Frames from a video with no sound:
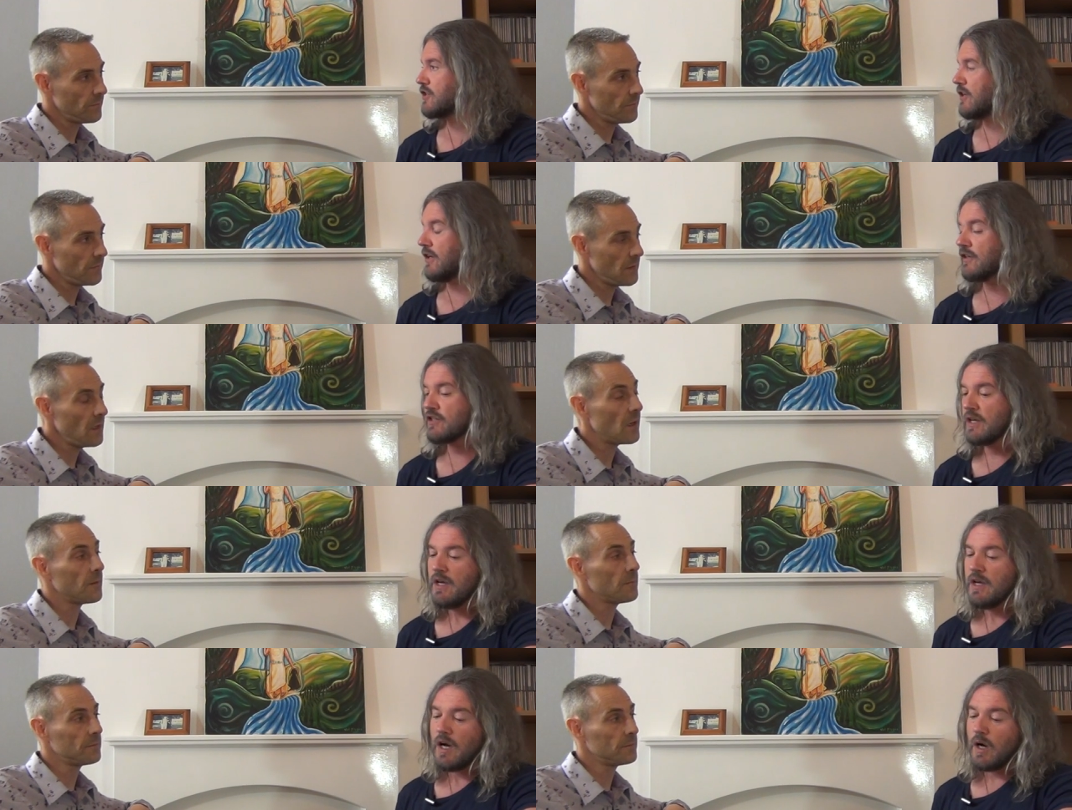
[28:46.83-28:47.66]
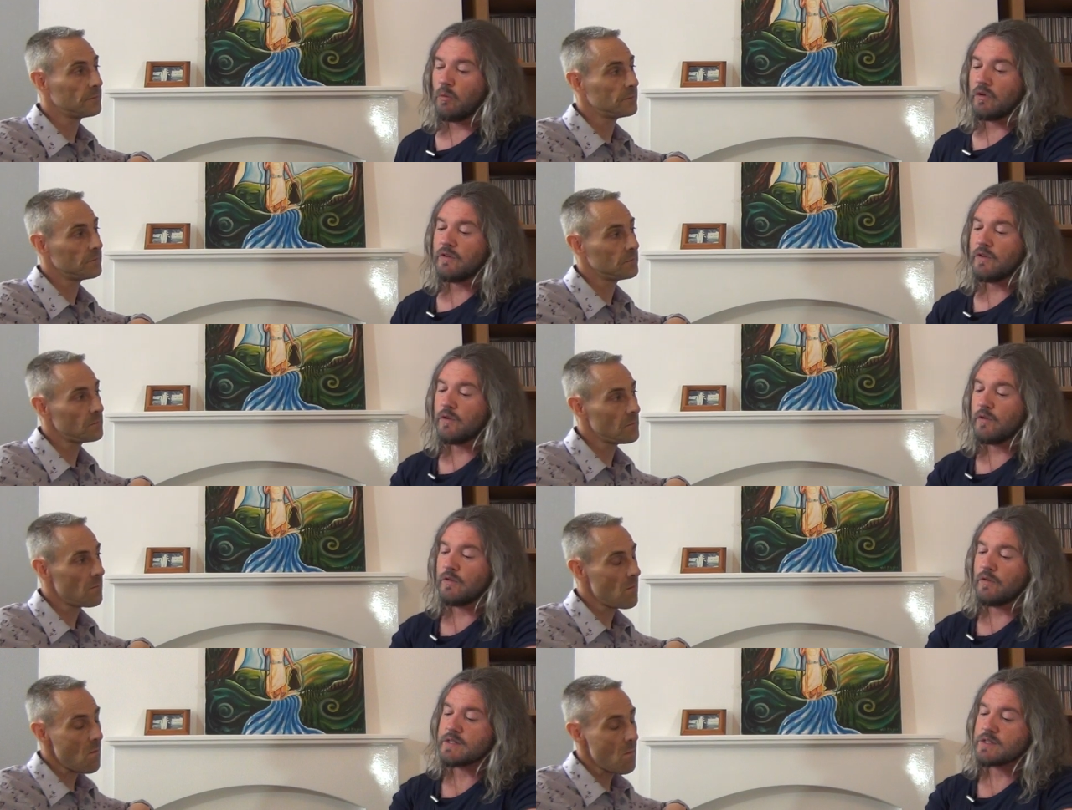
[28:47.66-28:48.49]
Speaker 1: Church. Yeah. And one of the
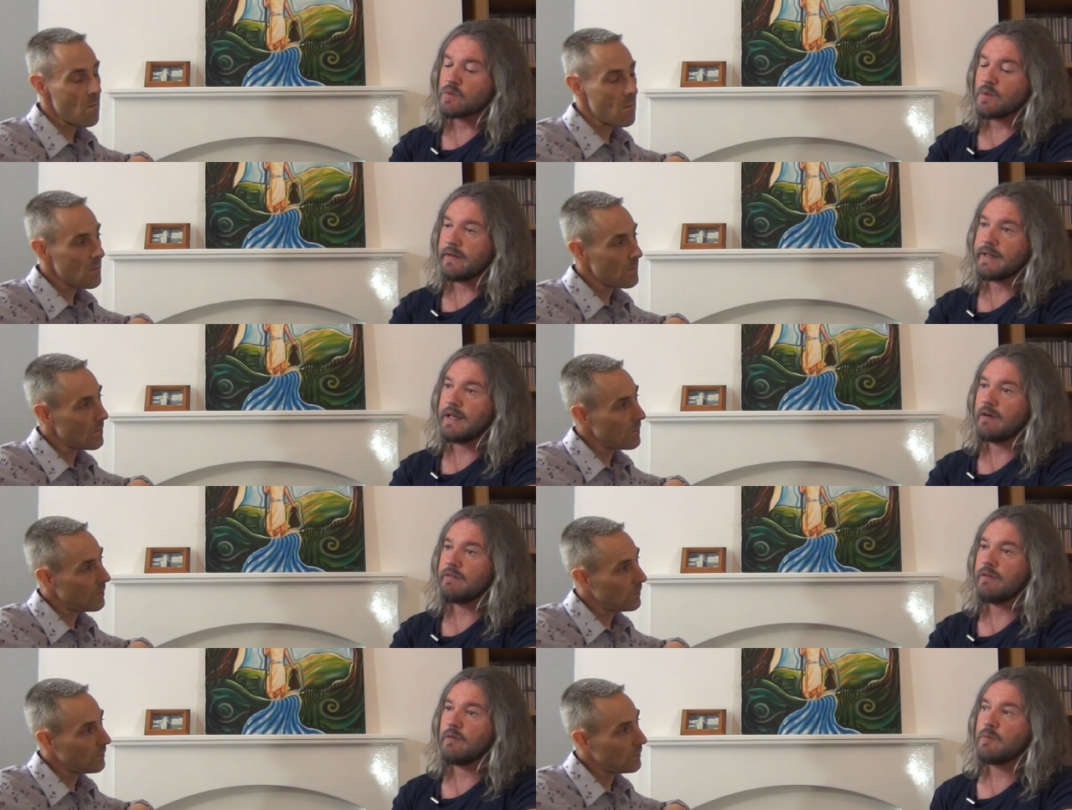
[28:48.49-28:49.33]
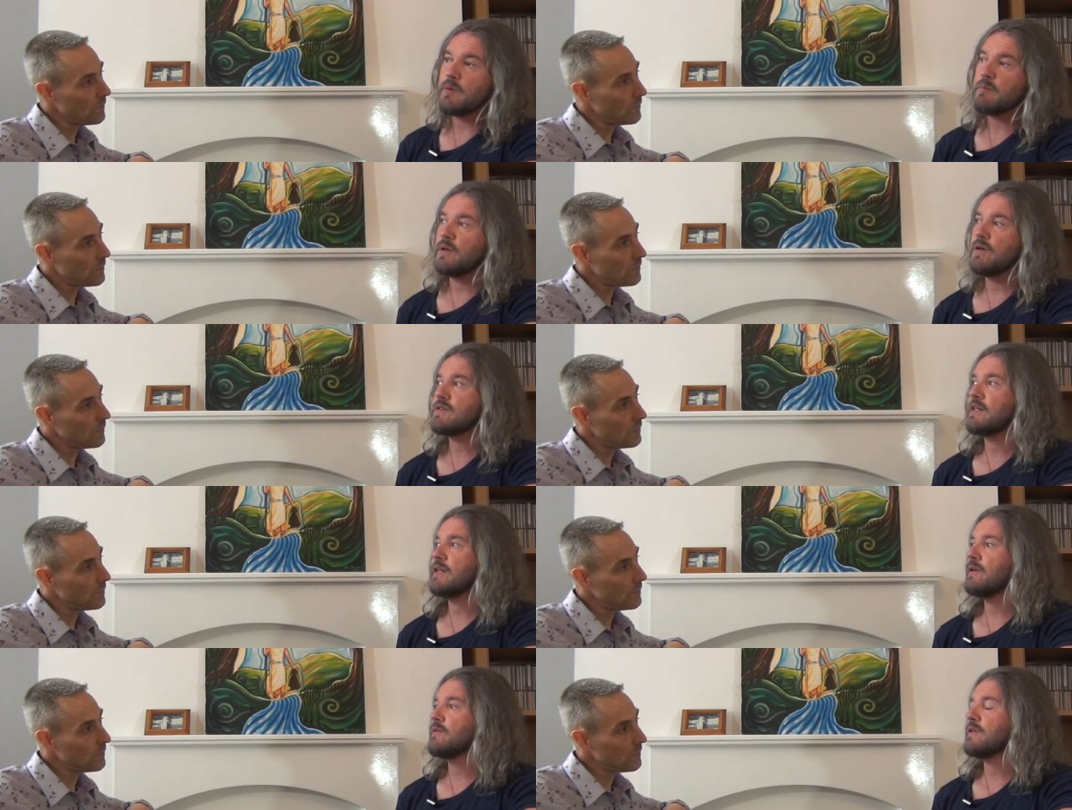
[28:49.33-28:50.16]
other reasons why the Catholics were being
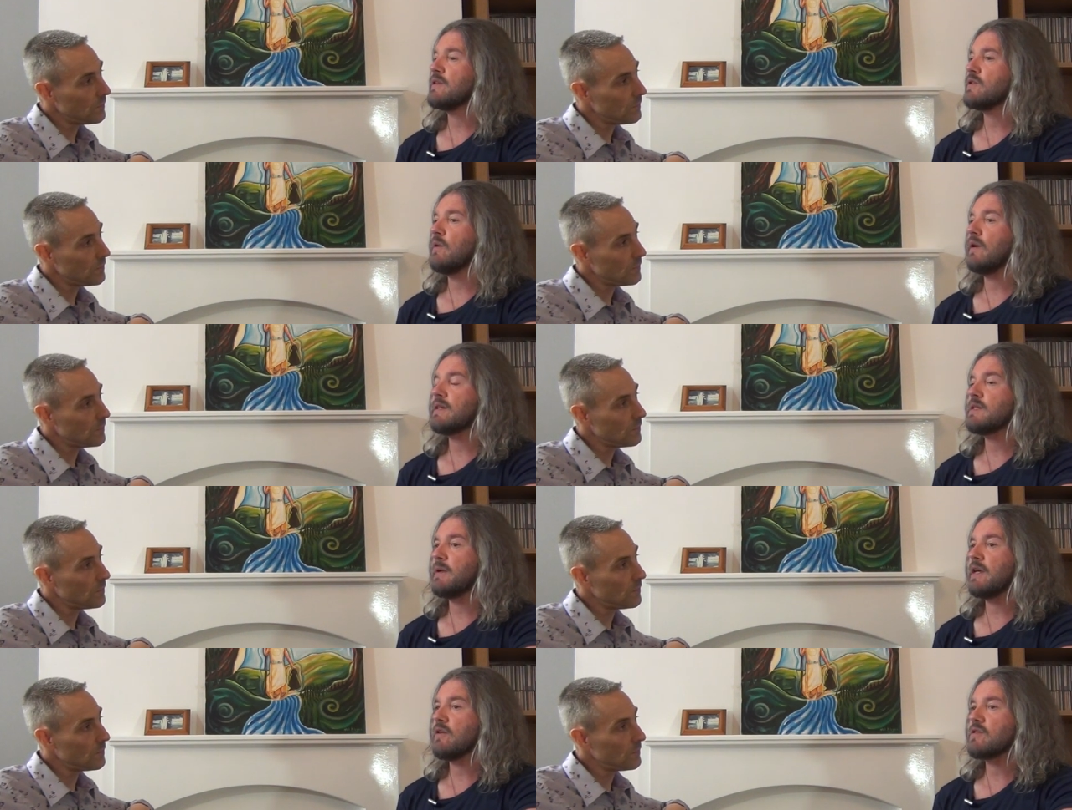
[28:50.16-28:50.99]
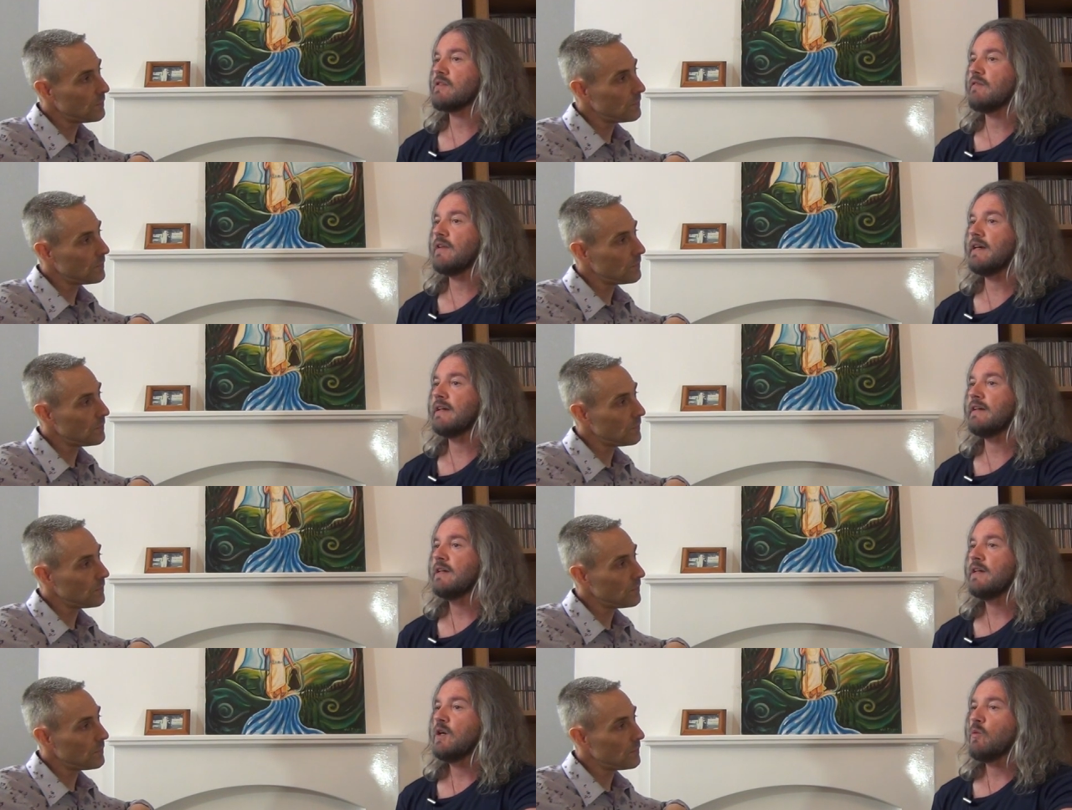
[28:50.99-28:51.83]
persecuted as well is because of their
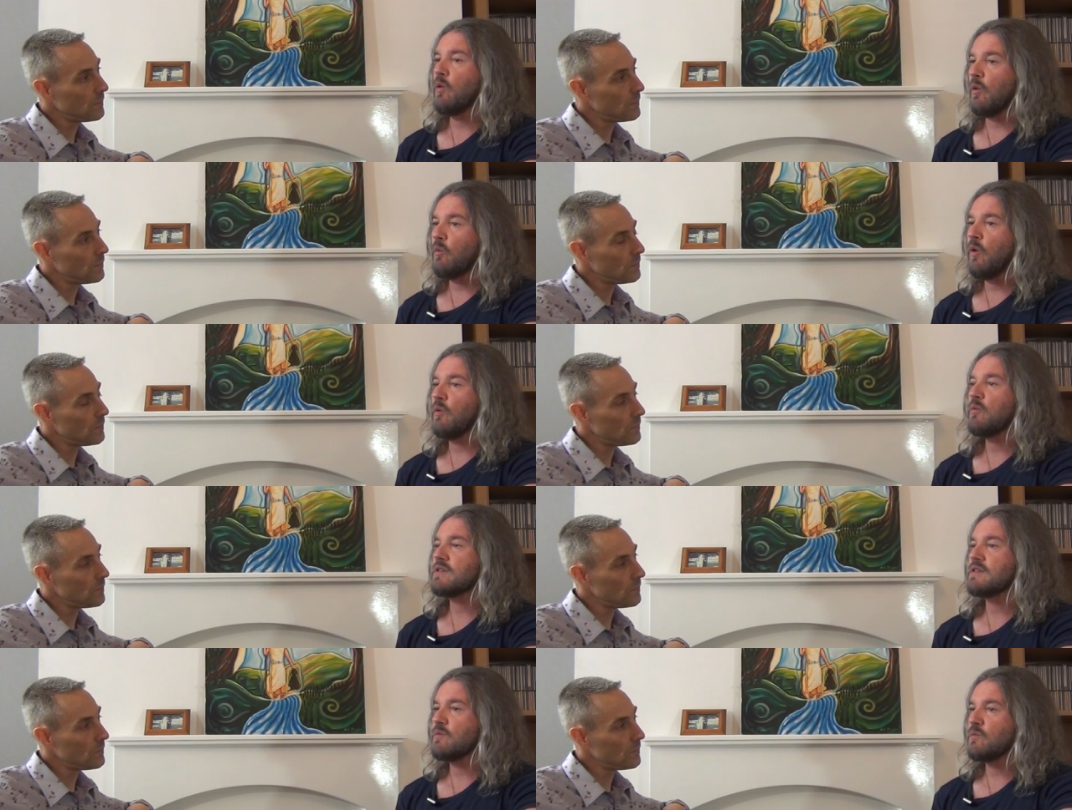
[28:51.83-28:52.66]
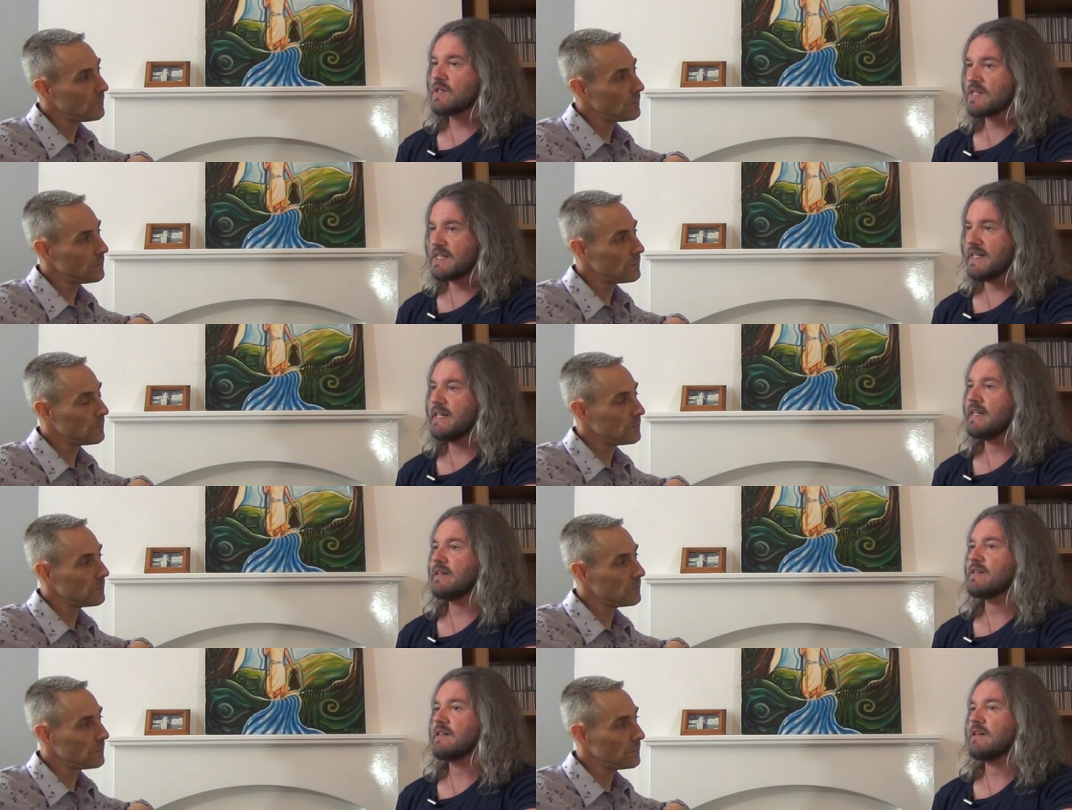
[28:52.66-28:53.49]
what what was, was seen
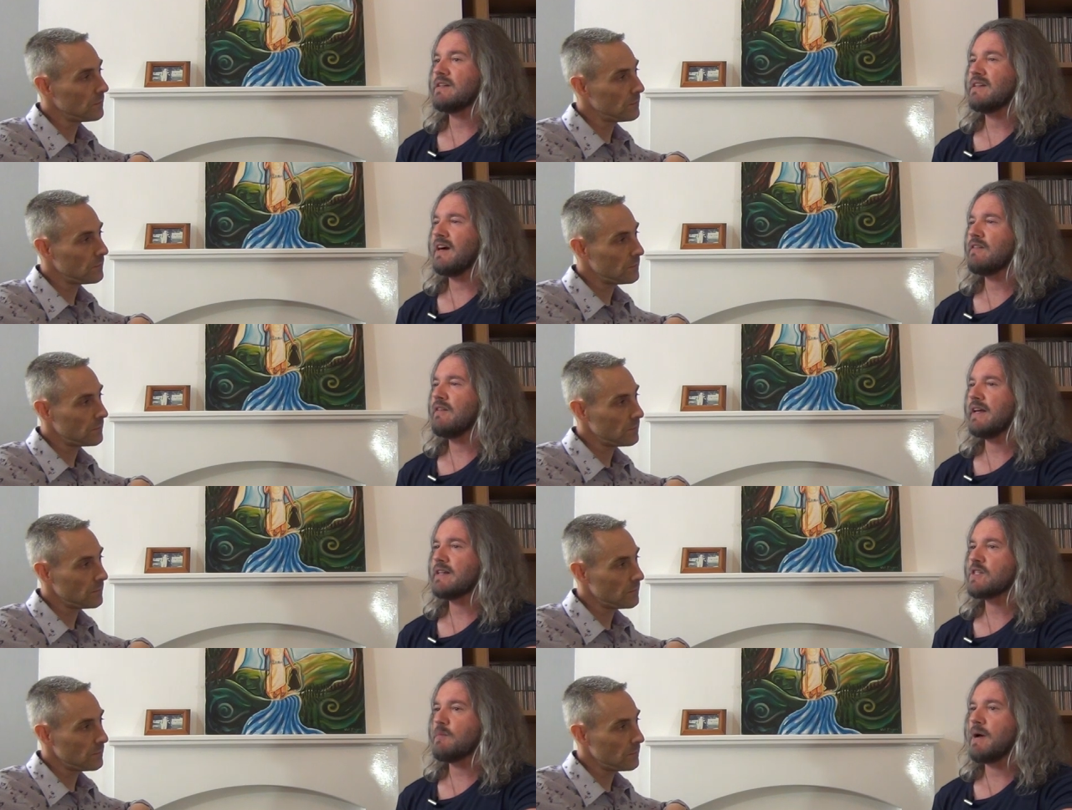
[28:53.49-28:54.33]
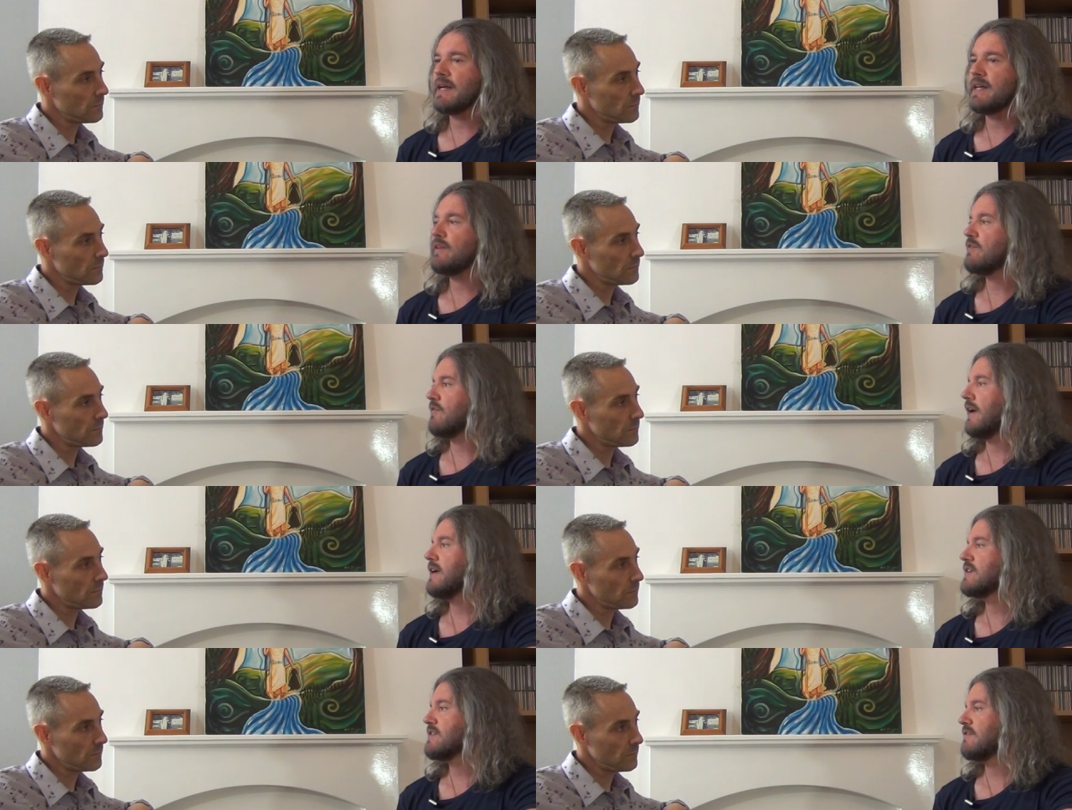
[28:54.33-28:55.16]
as a direct smack in the
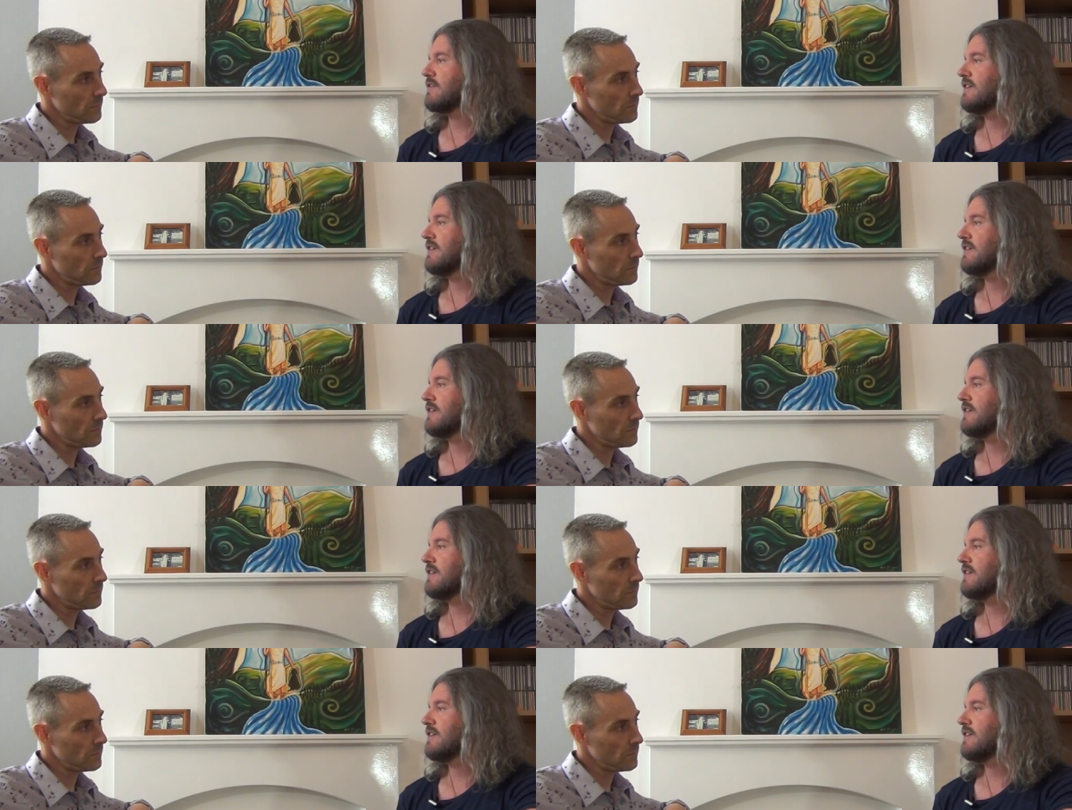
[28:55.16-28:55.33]
face of